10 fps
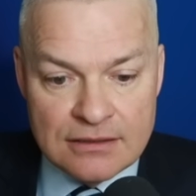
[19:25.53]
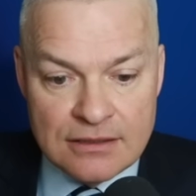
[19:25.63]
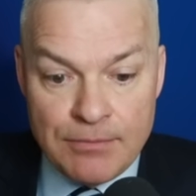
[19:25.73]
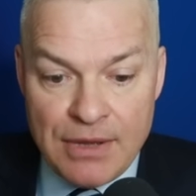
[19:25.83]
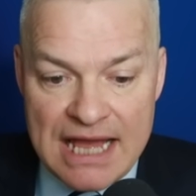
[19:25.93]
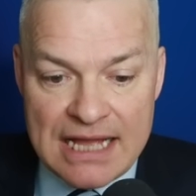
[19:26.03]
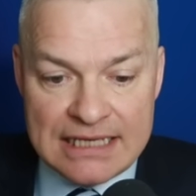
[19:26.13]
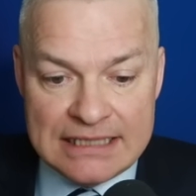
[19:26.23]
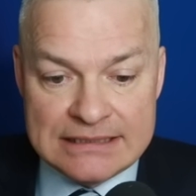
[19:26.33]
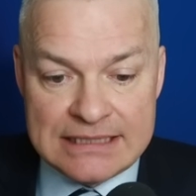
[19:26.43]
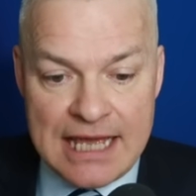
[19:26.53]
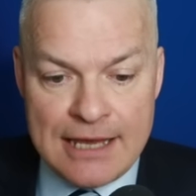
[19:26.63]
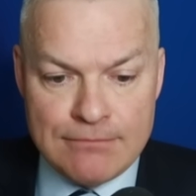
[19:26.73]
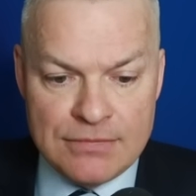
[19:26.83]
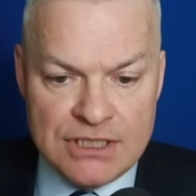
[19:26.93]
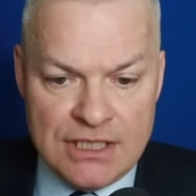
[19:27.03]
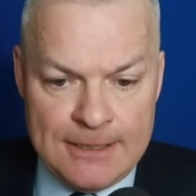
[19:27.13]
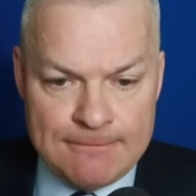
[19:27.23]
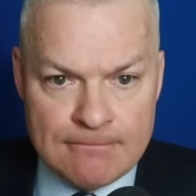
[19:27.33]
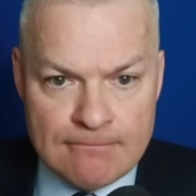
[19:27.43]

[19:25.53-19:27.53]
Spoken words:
The bag is empty.